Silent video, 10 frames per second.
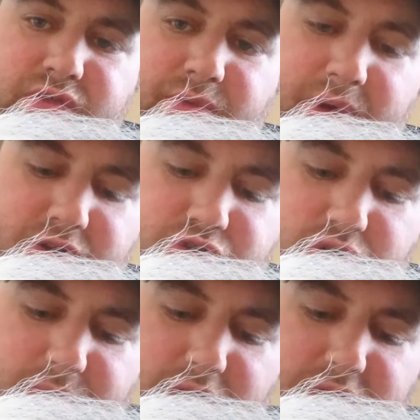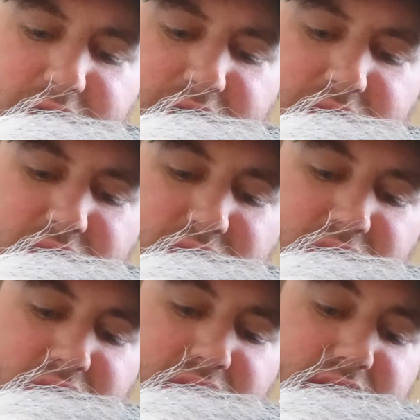It's a bit of durability.
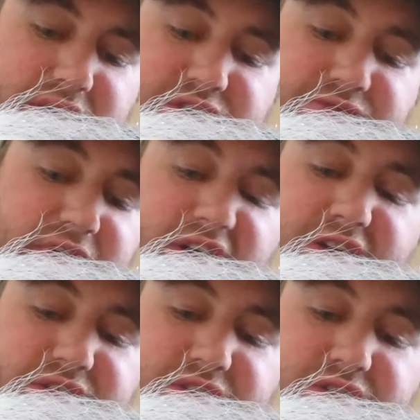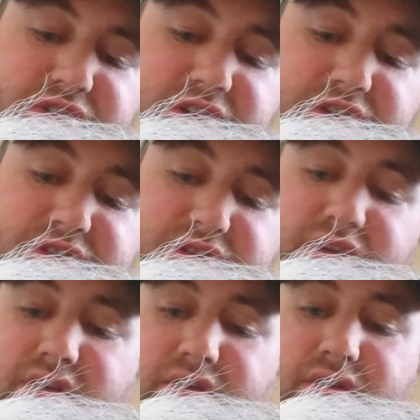This varnish is just